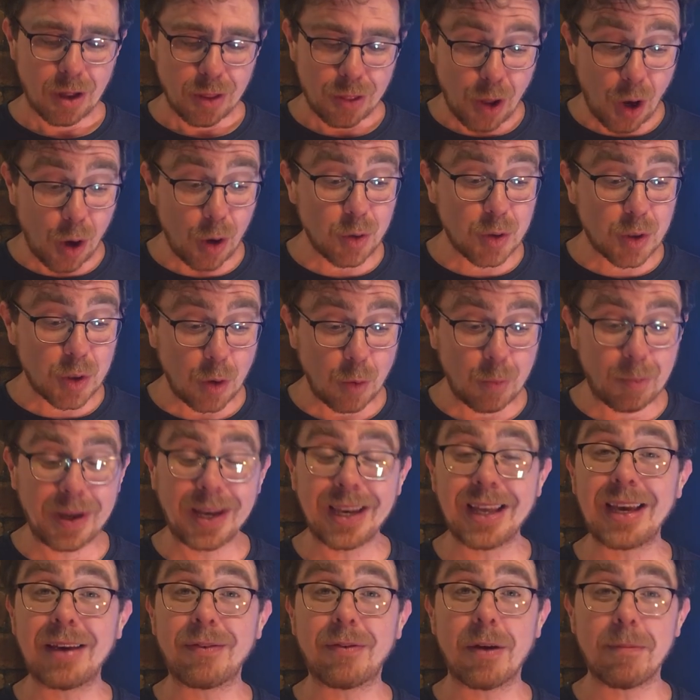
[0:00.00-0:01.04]
Those who
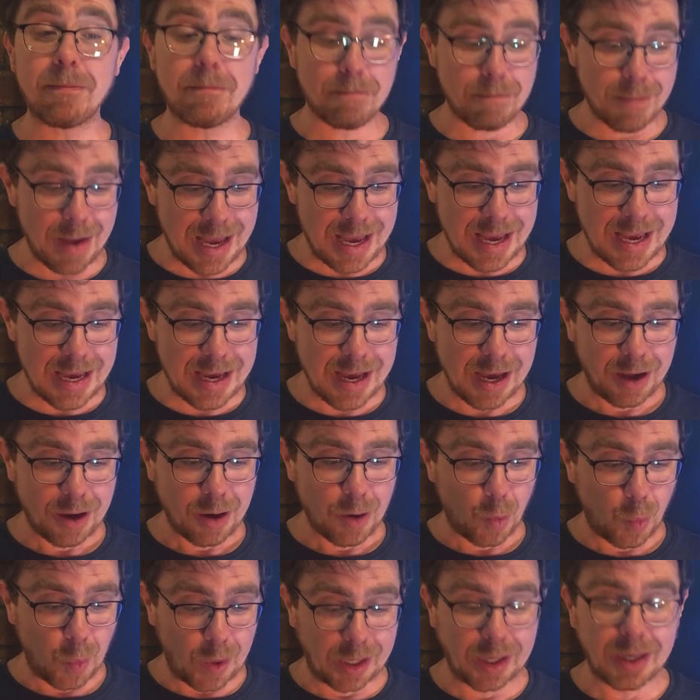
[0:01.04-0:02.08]
believe in me
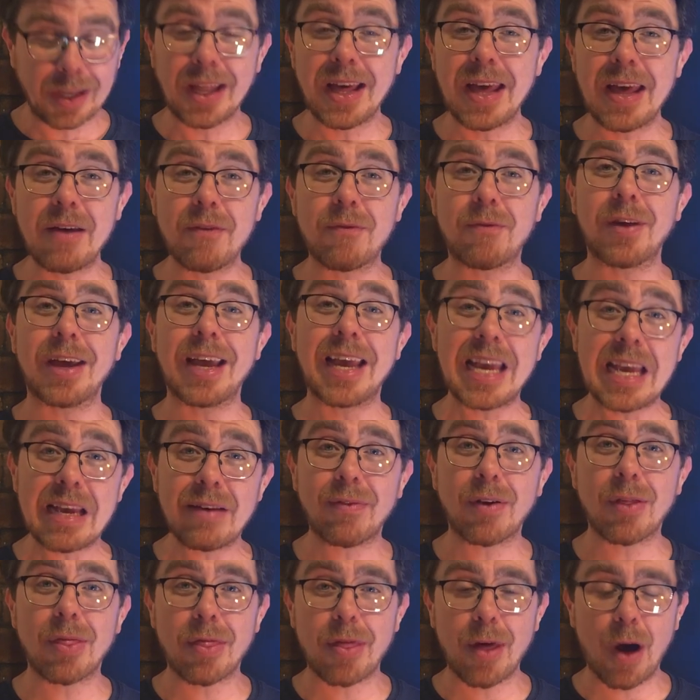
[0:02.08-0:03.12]
will live
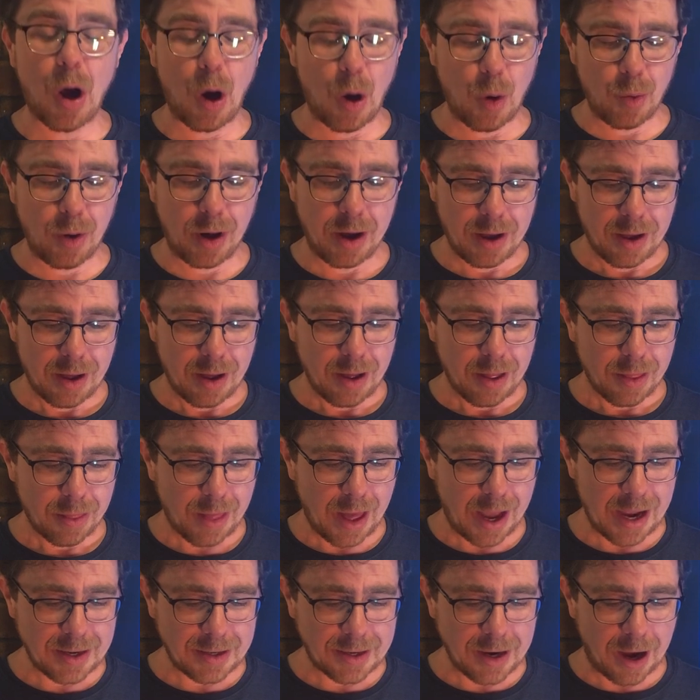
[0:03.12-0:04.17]
even though
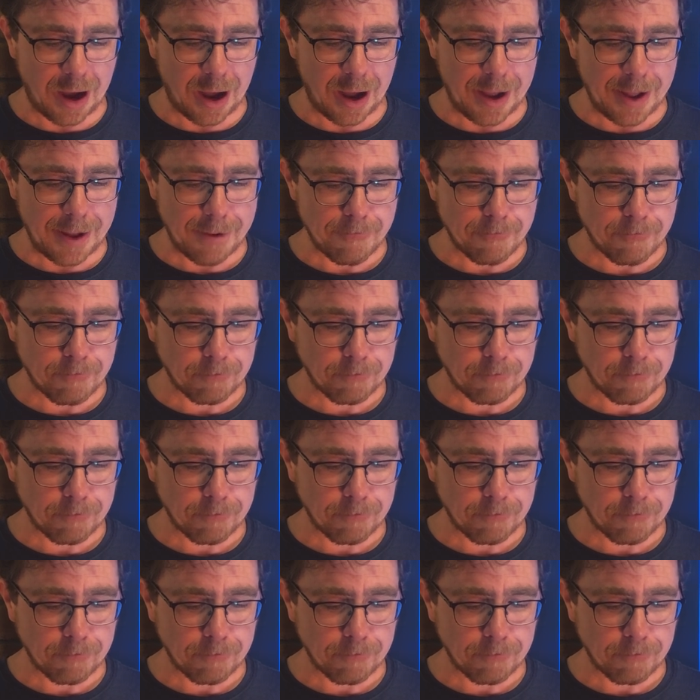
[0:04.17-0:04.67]
they die.